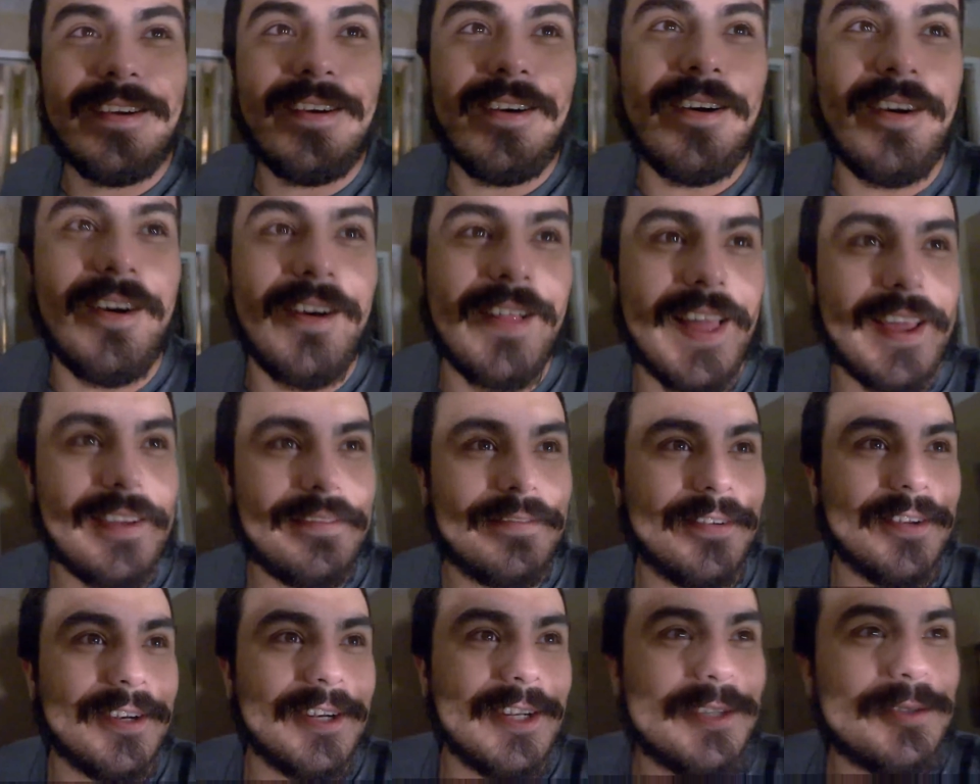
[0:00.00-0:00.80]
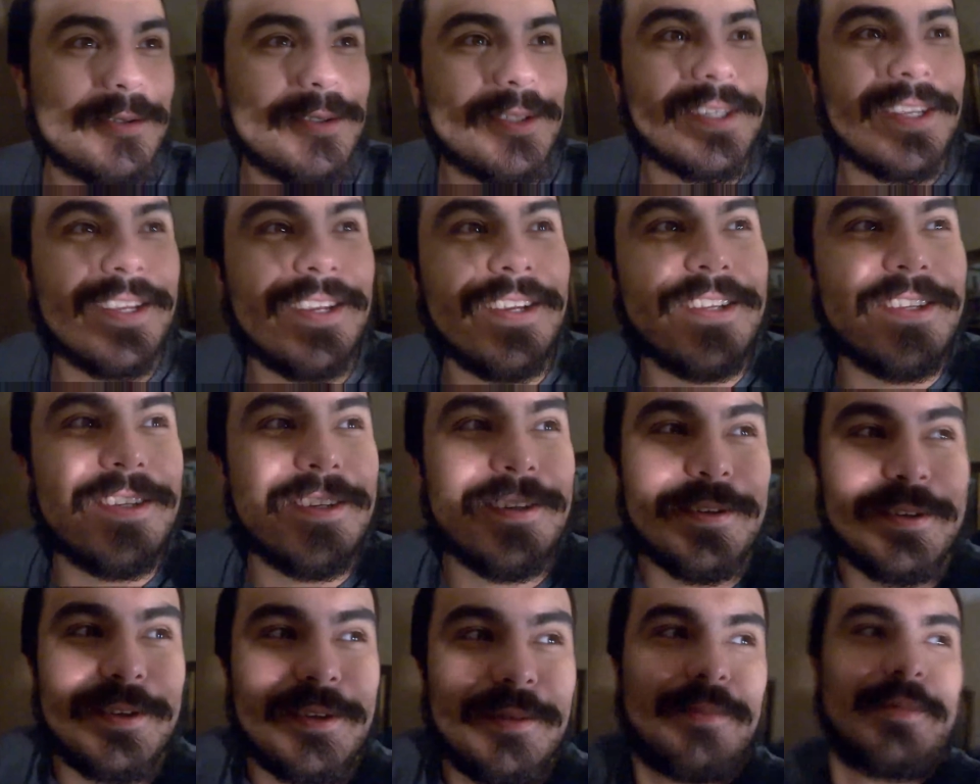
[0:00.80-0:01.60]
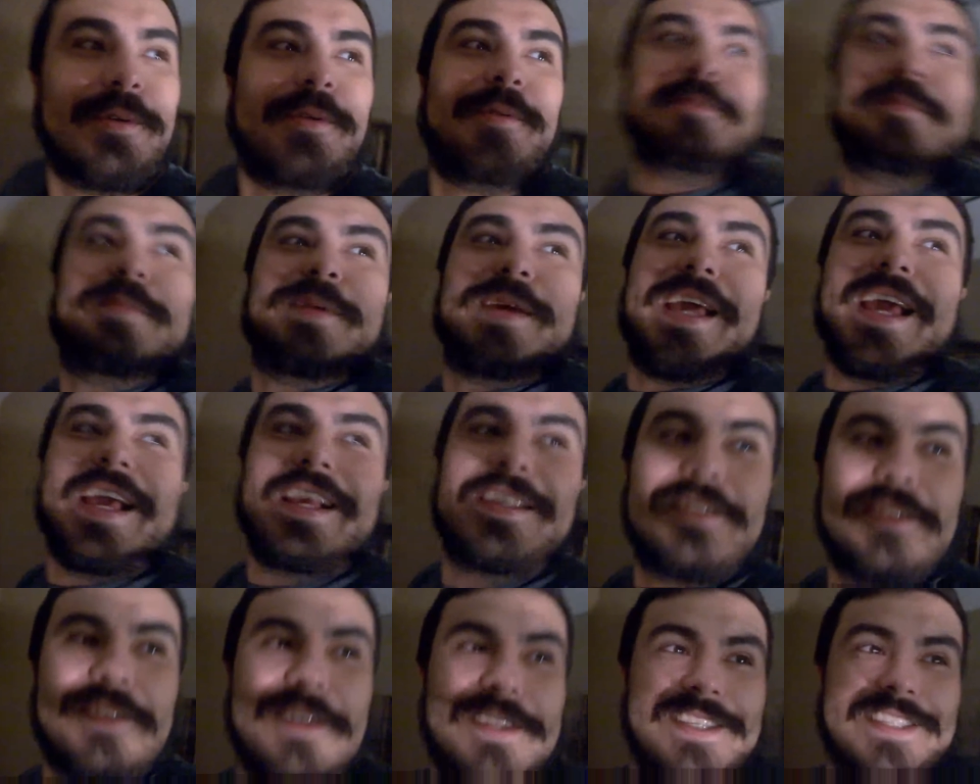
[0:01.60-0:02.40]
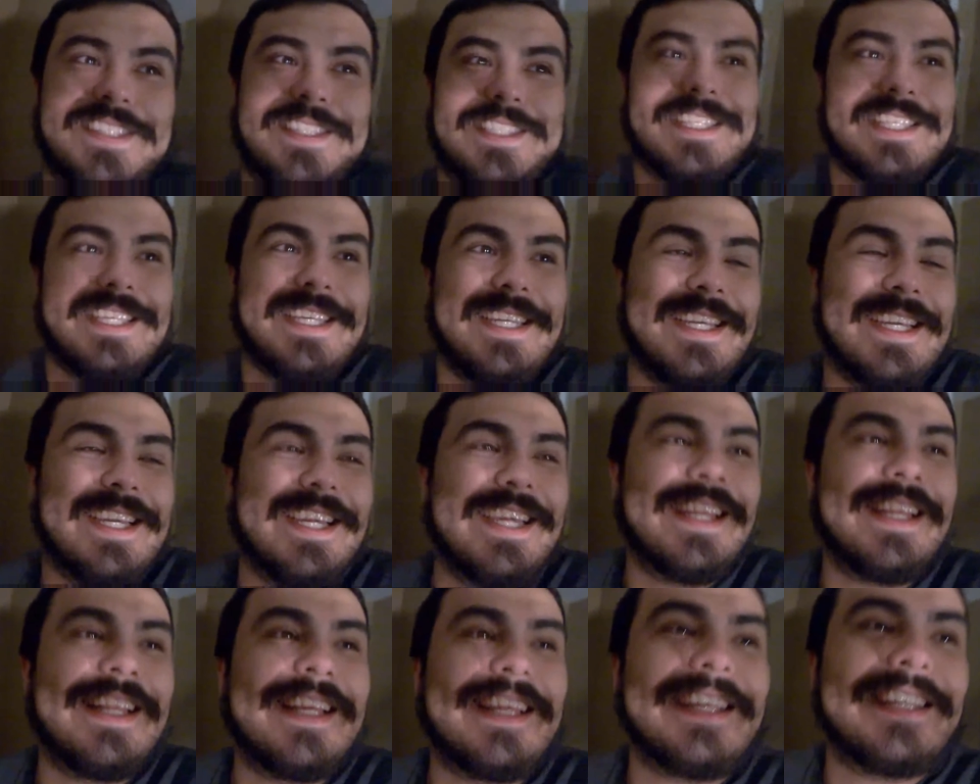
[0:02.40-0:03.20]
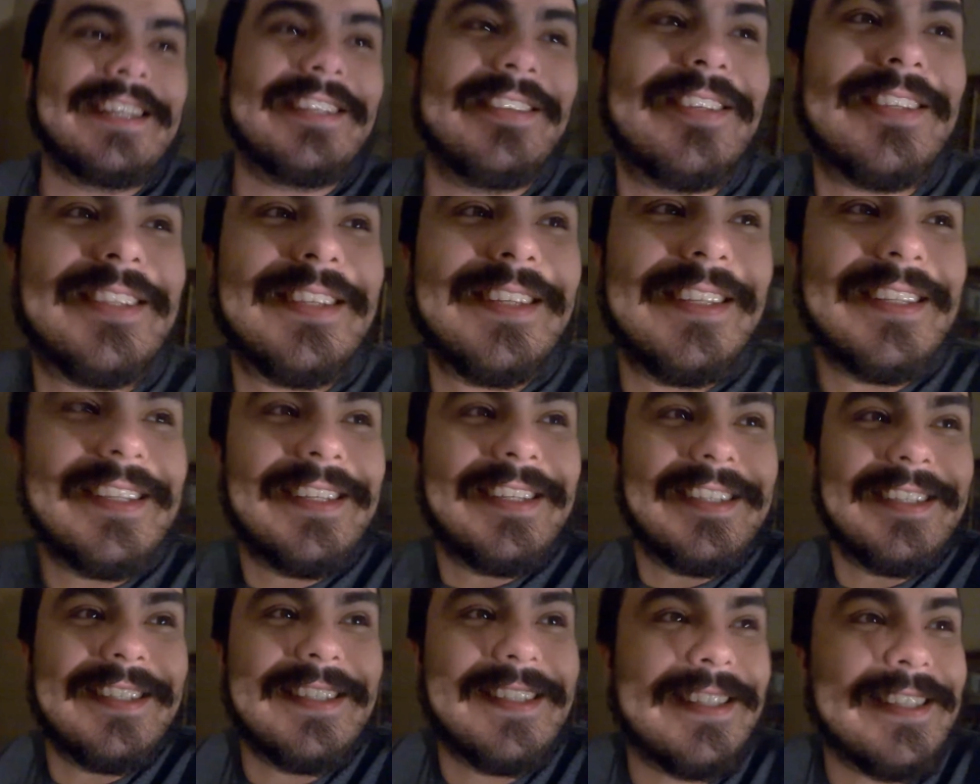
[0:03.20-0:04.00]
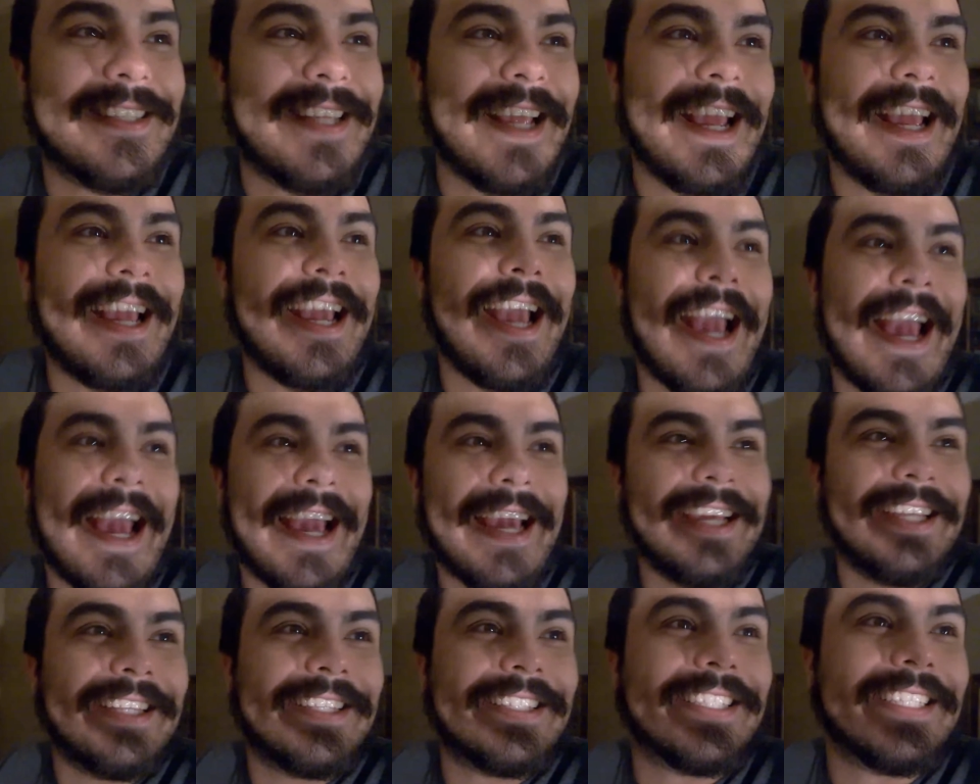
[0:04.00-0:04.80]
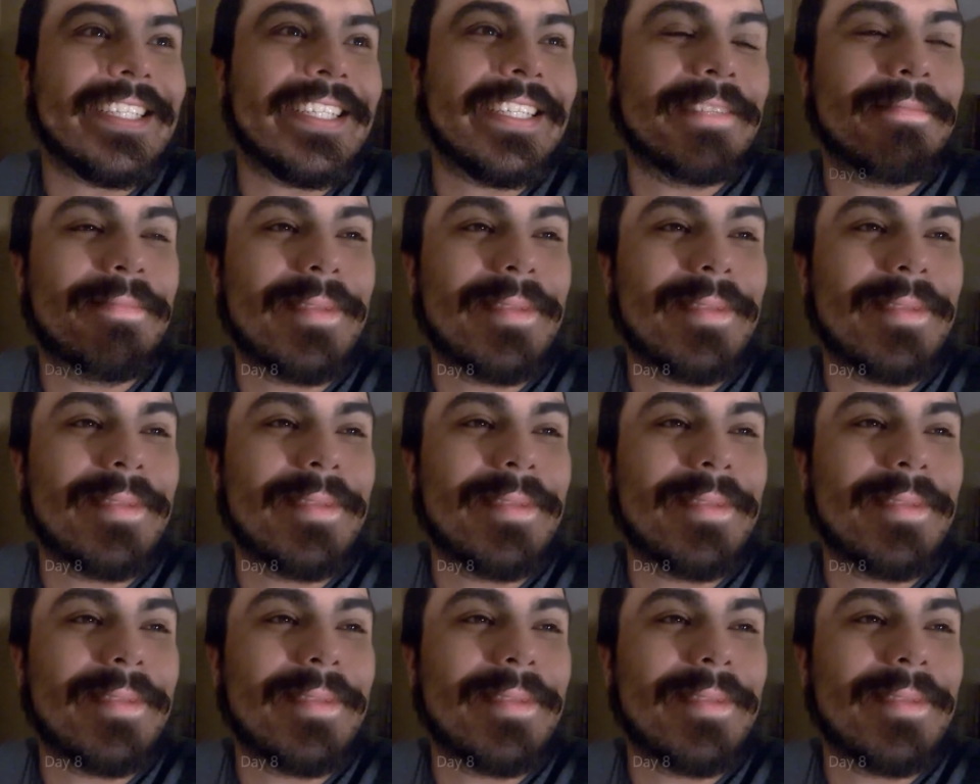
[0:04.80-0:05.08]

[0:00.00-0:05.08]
all that footage was unusable, but as you can see, it is day 8,